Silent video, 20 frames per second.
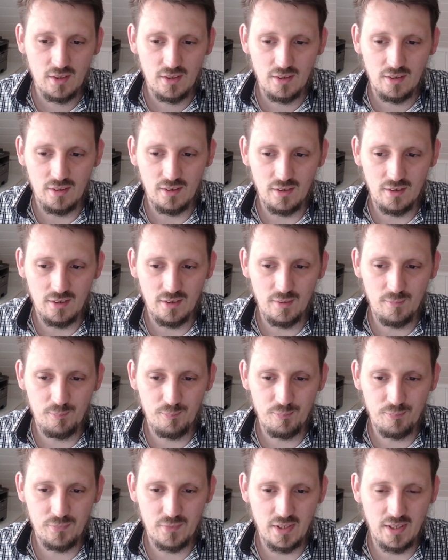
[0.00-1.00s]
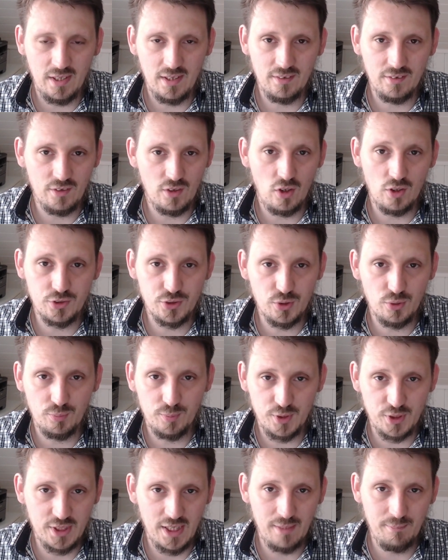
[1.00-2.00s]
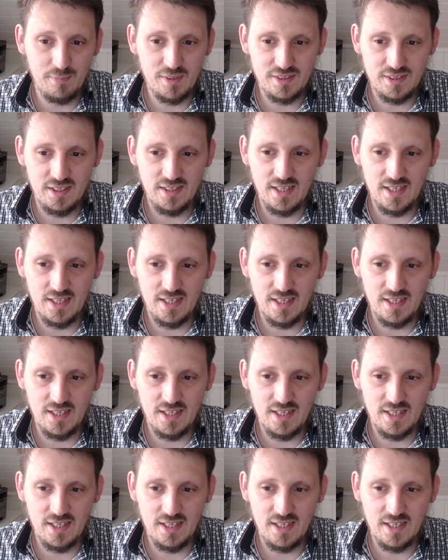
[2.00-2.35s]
and also which can be seen